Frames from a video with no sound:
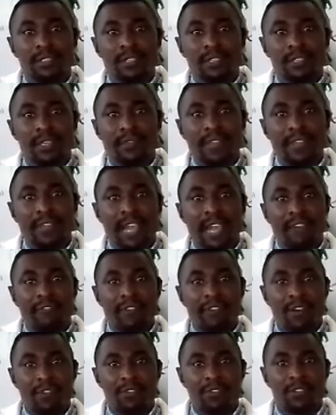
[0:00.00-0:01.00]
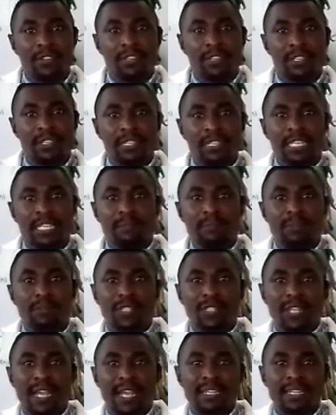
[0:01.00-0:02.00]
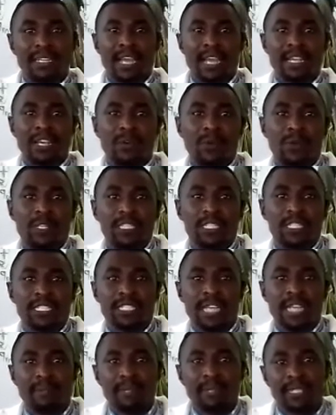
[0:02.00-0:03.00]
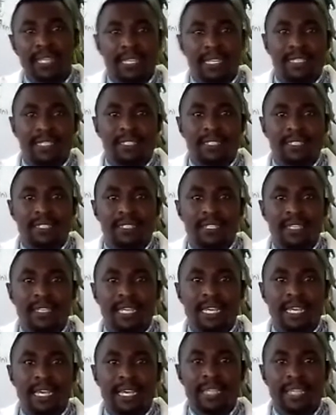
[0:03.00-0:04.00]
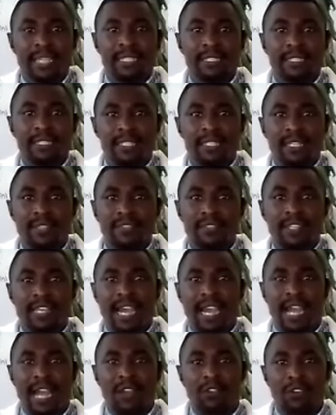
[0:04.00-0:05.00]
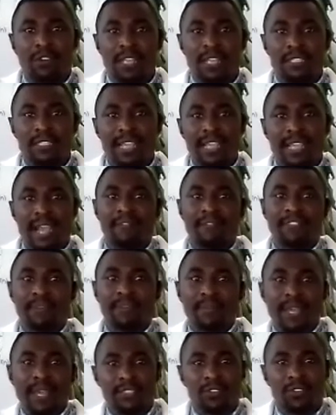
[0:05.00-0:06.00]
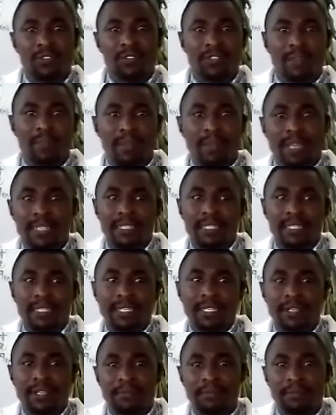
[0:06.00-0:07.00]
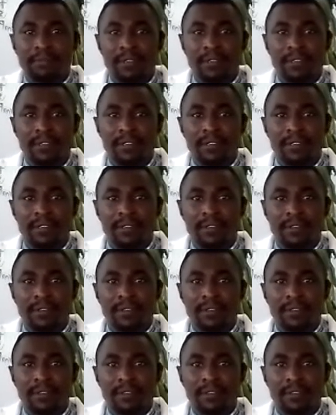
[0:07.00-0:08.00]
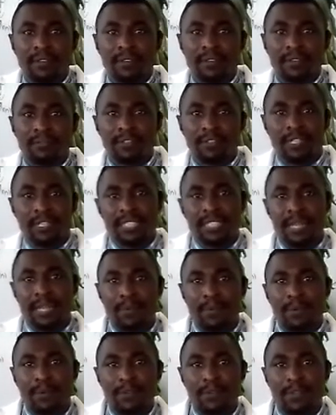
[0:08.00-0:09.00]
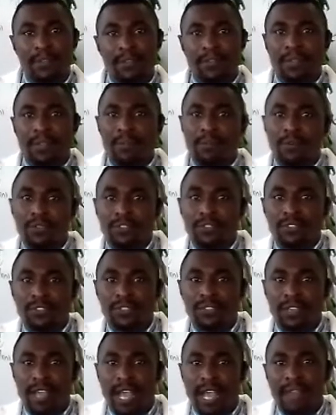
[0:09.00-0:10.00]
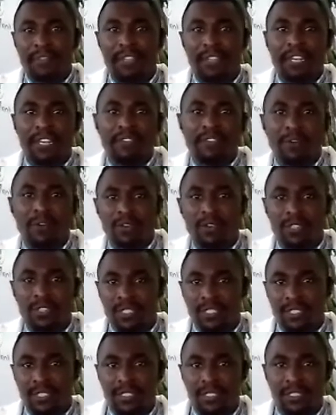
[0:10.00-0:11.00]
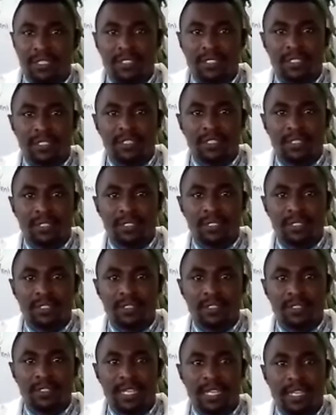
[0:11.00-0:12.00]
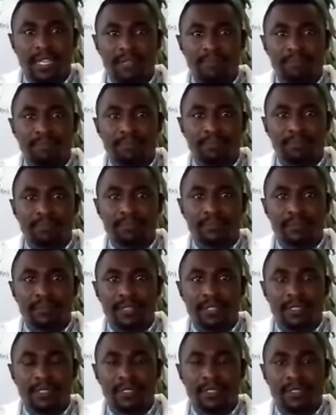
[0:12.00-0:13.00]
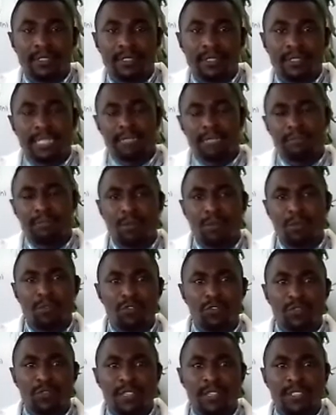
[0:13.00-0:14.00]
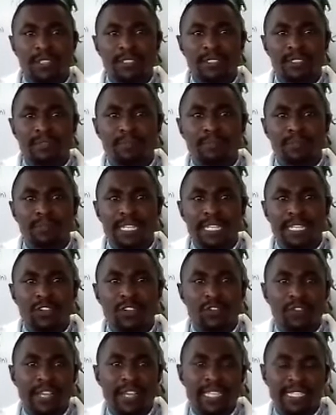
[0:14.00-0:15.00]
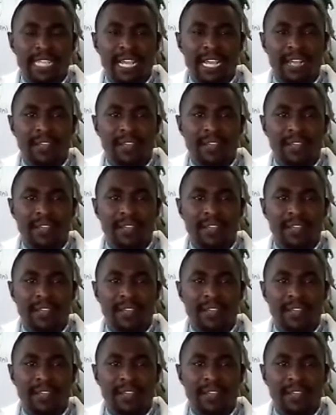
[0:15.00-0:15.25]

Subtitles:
They are found in both land and aquatic habitats. Hence, they are known as the amphibians of the plant kingdom. For example, the moss and the liverwort. Yeah. Let's now move to the pteridophyta.